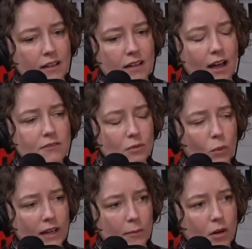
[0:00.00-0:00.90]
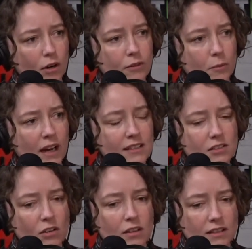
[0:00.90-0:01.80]
That was a wake-up call for me. I
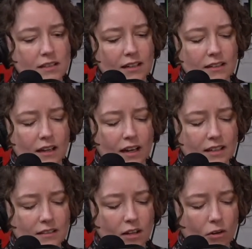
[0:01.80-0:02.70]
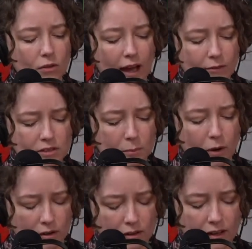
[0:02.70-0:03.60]
saw things I didn't know that I was a
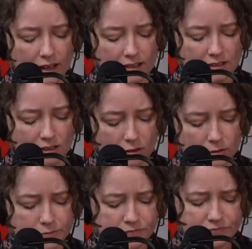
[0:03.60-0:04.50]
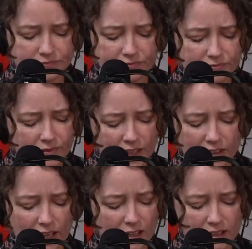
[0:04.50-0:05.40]
part of that. And so
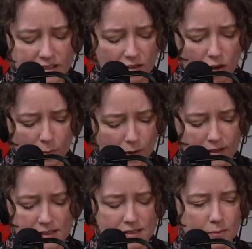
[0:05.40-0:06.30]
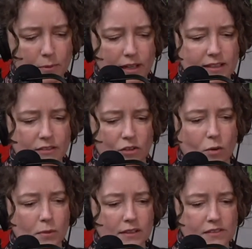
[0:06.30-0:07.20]
it's a long process to break down your
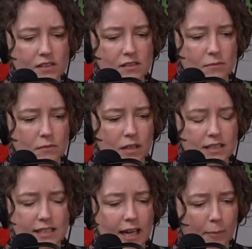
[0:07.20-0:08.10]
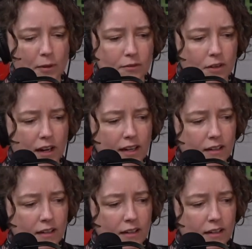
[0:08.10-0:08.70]
whole belief system. It didn't happen overnight.